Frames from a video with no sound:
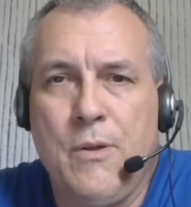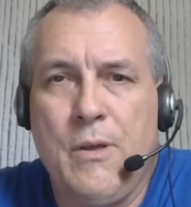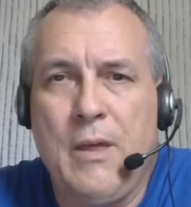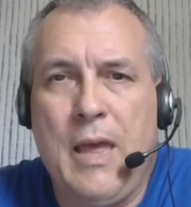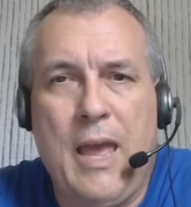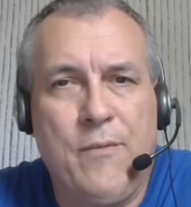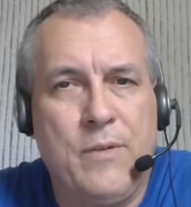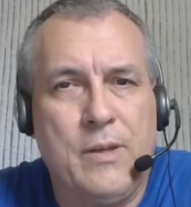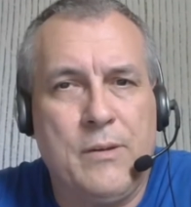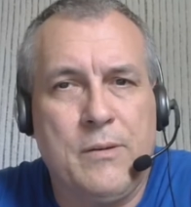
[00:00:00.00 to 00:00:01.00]

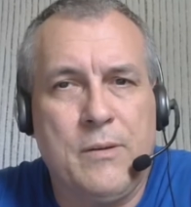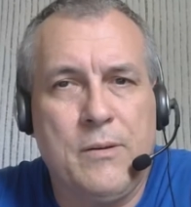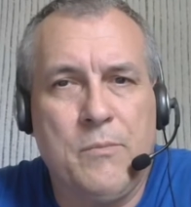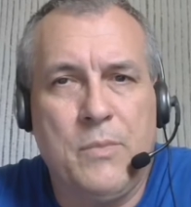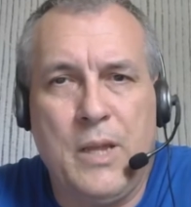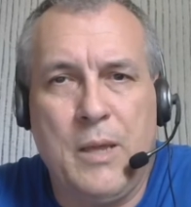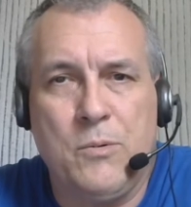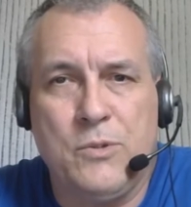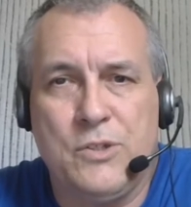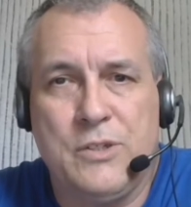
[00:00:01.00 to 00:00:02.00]
having been
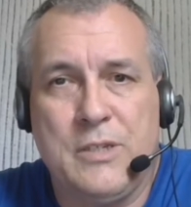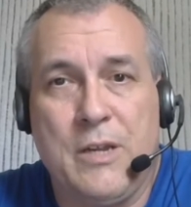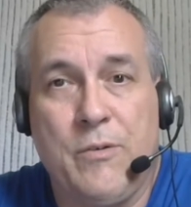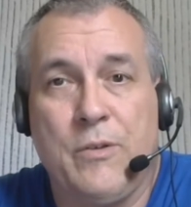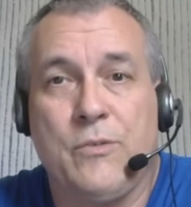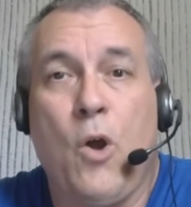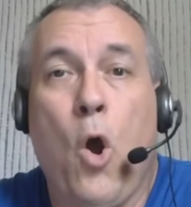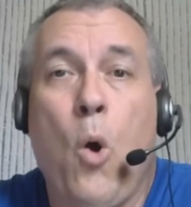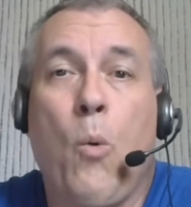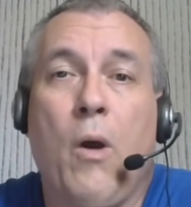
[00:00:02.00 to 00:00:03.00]
able to sit down and say,
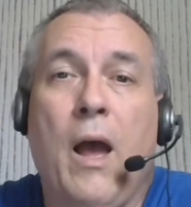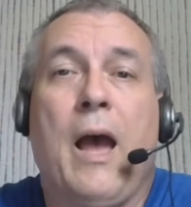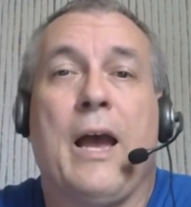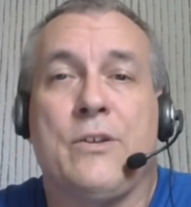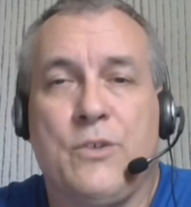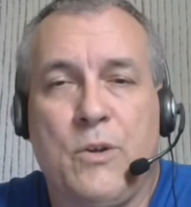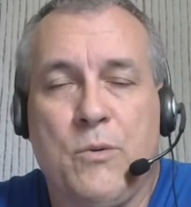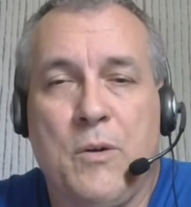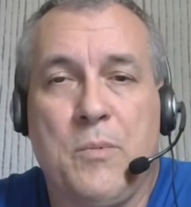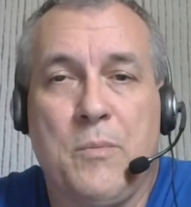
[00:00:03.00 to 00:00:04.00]
oh, I see
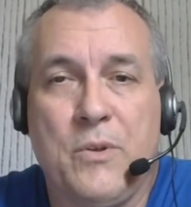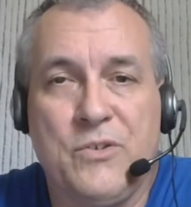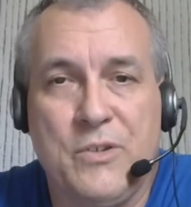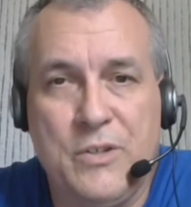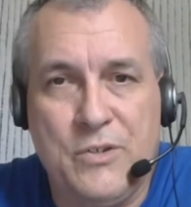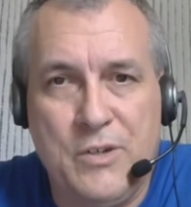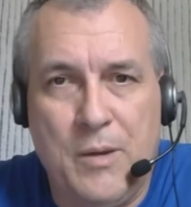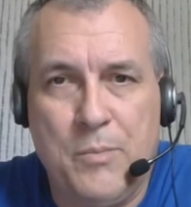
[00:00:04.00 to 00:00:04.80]
where I've been messing this up.